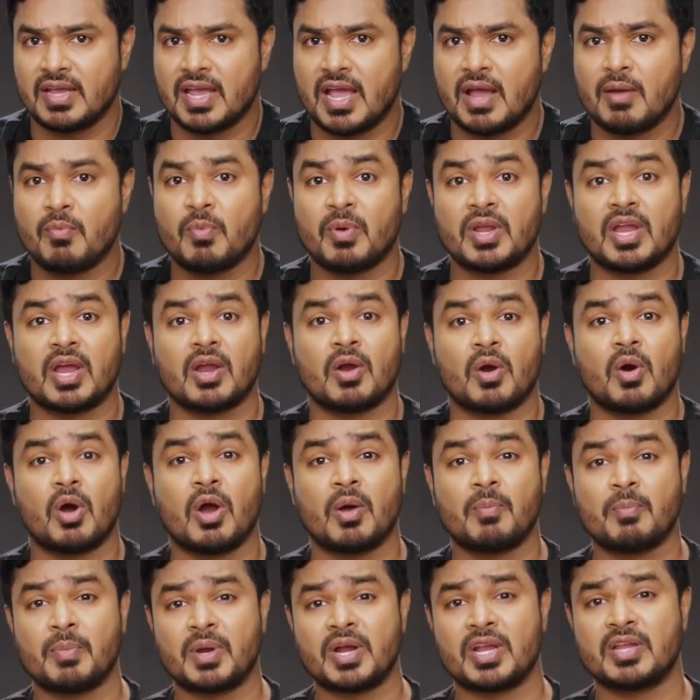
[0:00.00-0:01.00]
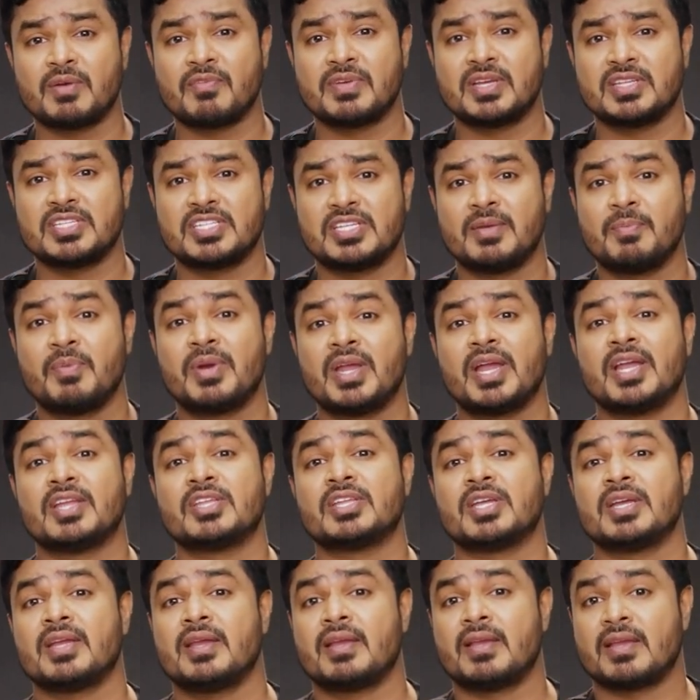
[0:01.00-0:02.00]
and we are all part of this
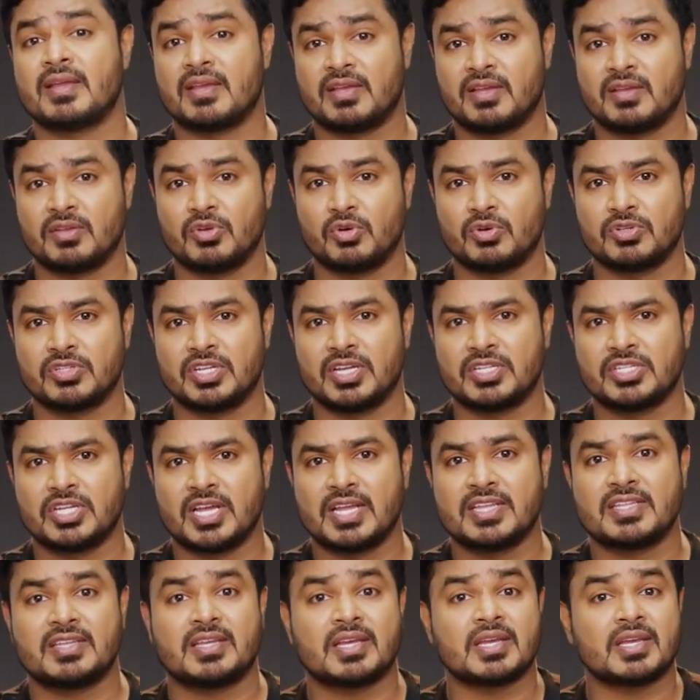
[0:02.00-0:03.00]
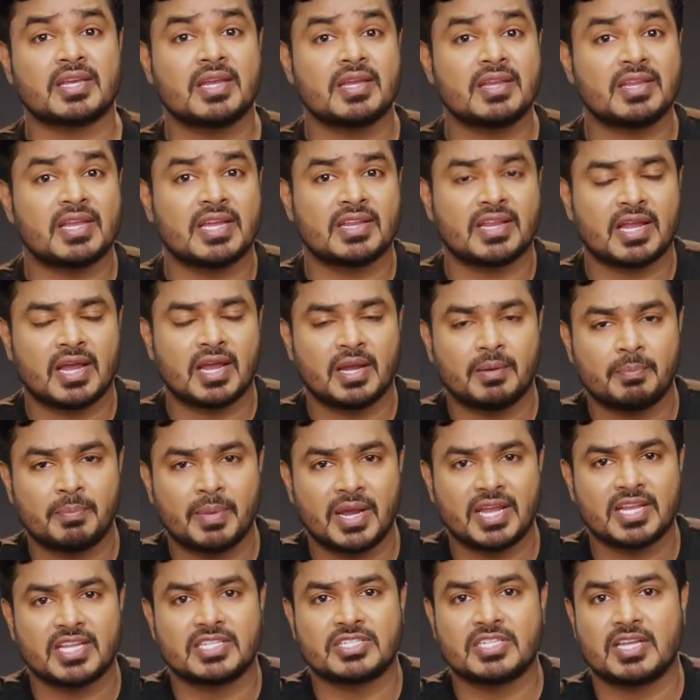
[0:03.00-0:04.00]
simulation. You suggest that there are
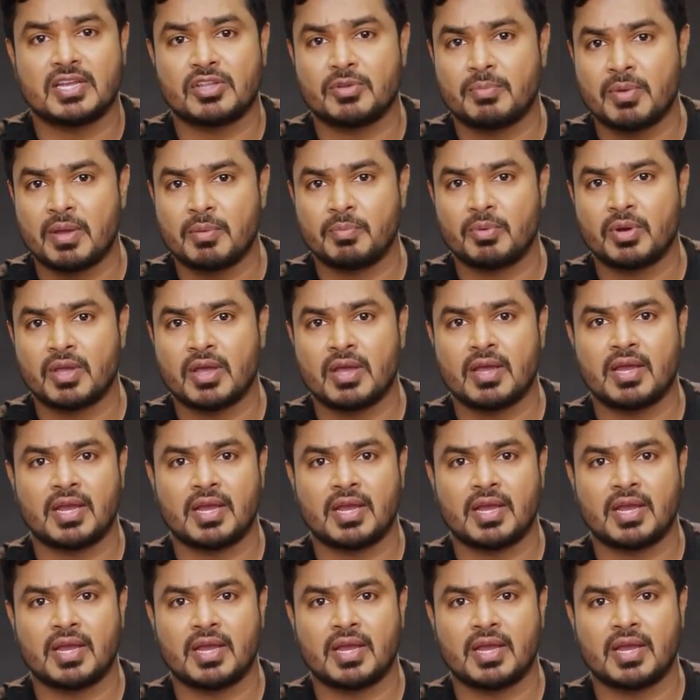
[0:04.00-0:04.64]
many such people,